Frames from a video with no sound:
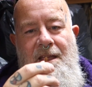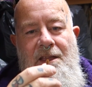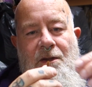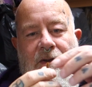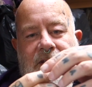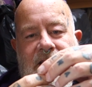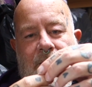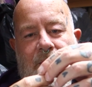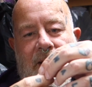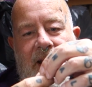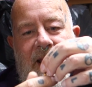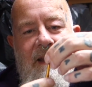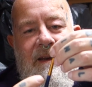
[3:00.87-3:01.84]
you can dip
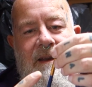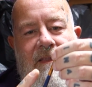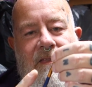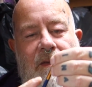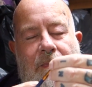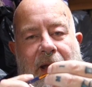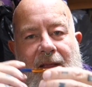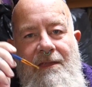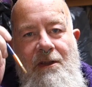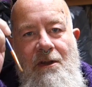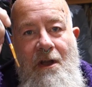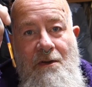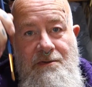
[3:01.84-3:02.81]
it in the paint that
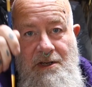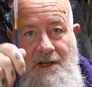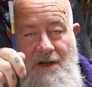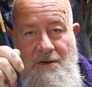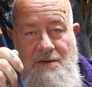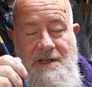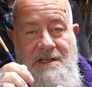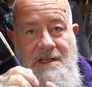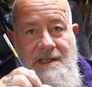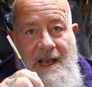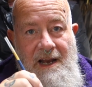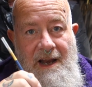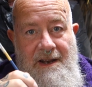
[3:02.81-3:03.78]
you're going to use, as
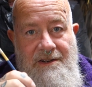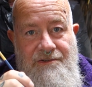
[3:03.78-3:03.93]
I say, let it